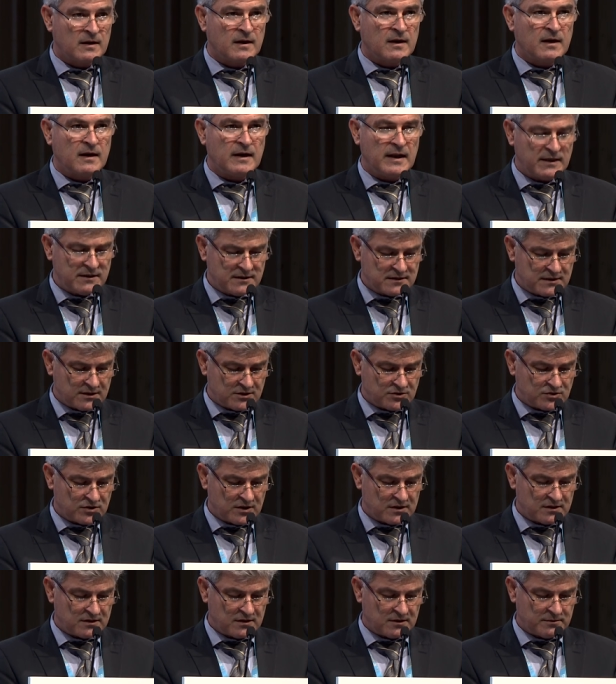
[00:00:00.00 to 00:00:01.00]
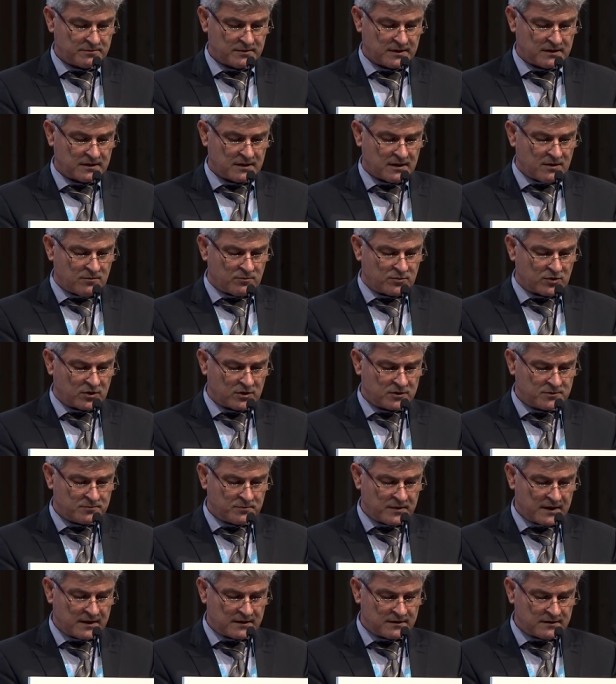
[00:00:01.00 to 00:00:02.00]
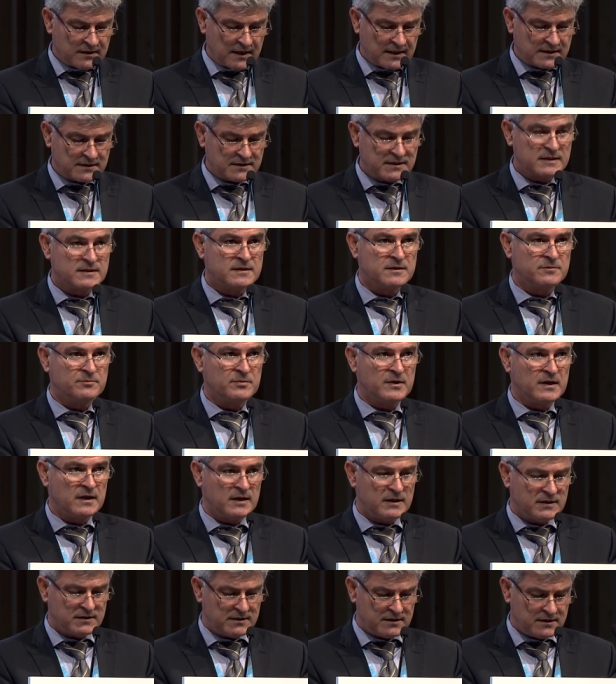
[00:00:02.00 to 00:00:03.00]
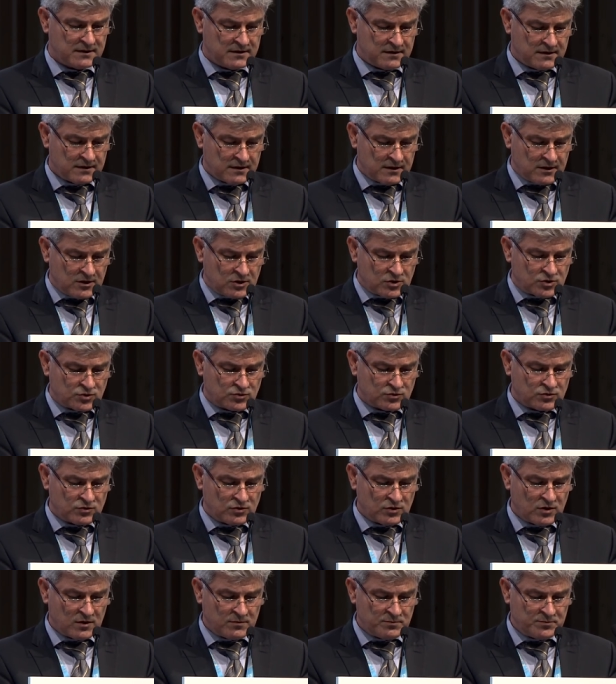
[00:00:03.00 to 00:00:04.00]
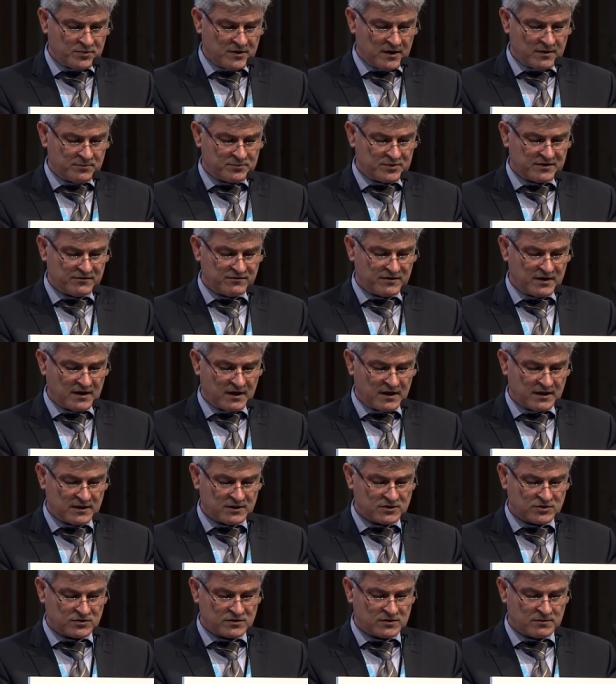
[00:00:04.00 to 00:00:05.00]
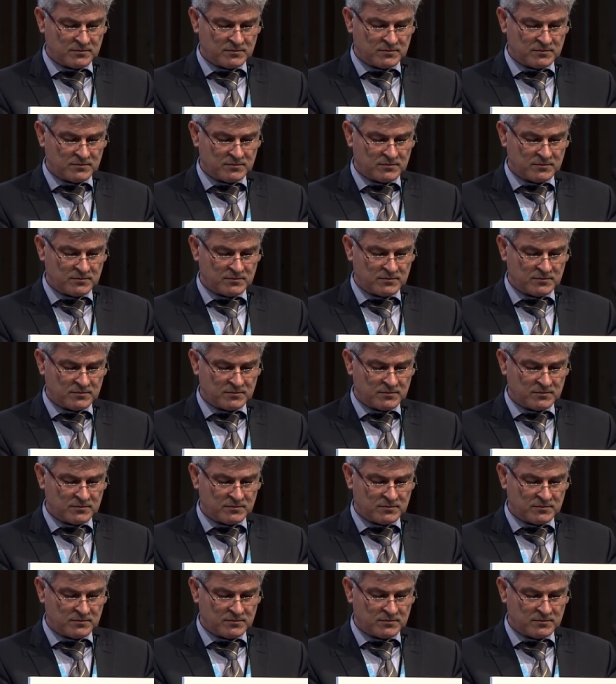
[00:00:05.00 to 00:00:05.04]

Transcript: Ladies and gentlemen, broadband accessibility should not be a privilege